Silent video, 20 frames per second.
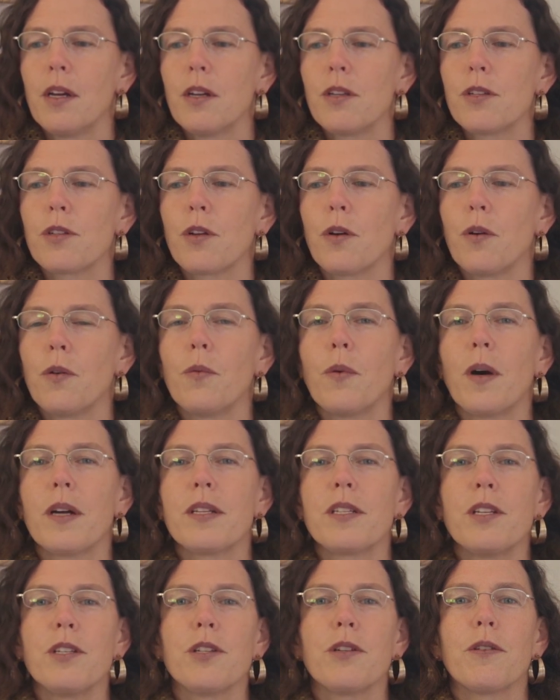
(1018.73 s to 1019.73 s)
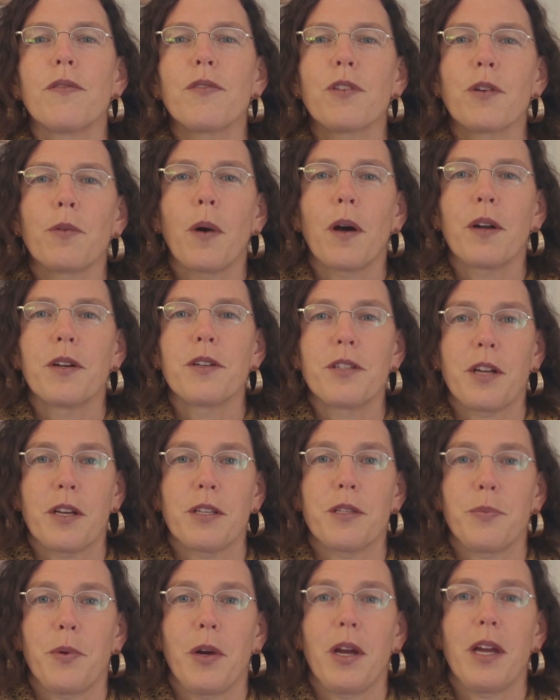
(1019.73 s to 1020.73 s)
So what to do if your water
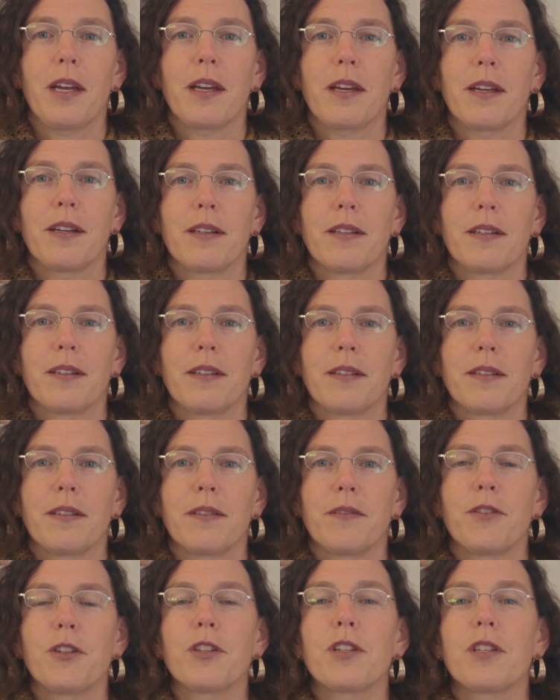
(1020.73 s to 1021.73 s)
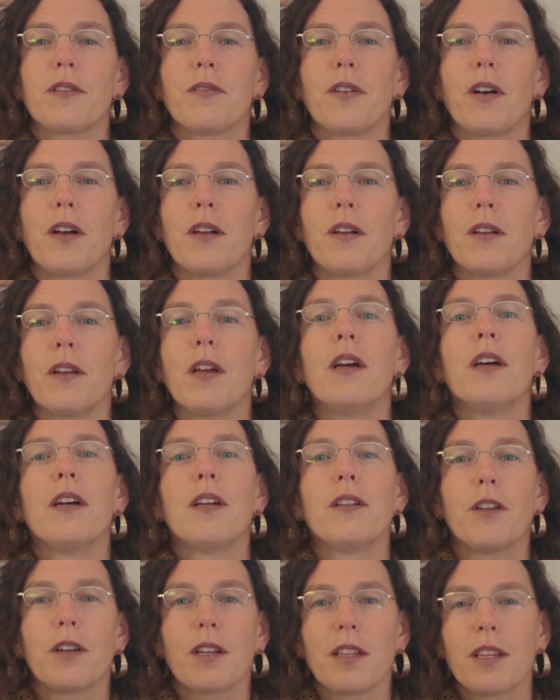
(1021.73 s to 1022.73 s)
does break? First of all,
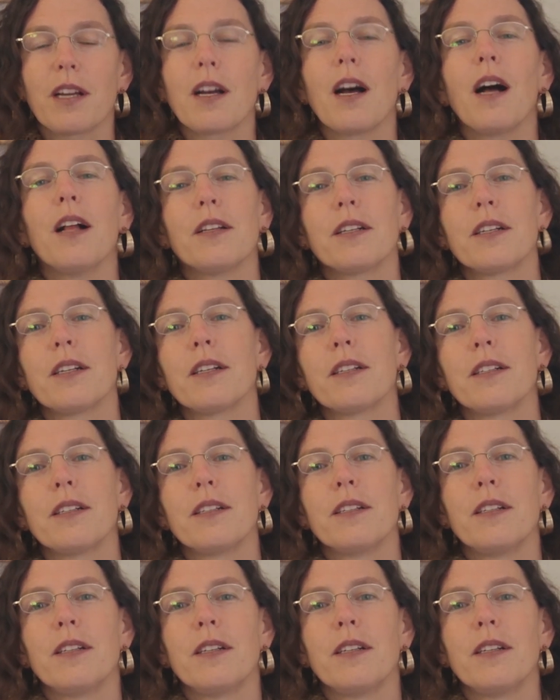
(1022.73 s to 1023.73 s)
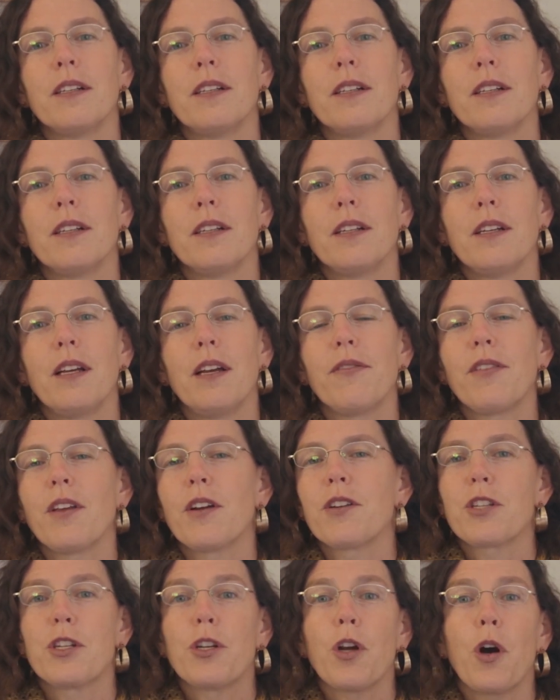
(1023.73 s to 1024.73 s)
look at the color. If
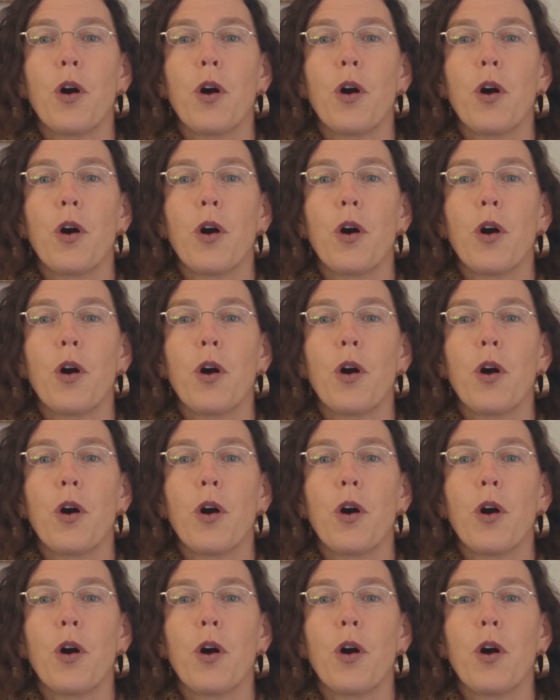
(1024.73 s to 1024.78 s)
there's an